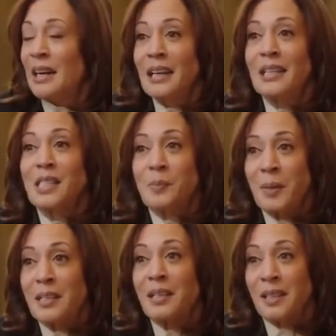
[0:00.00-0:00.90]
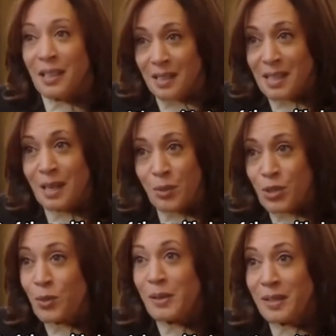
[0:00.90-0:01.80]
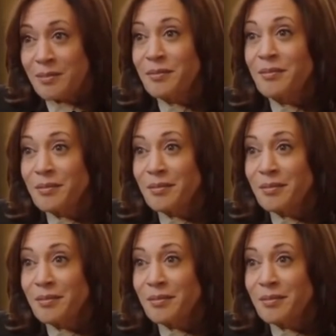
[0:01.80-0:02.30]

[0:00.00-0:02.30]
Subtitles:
I spend a lot of time with Joe Biden,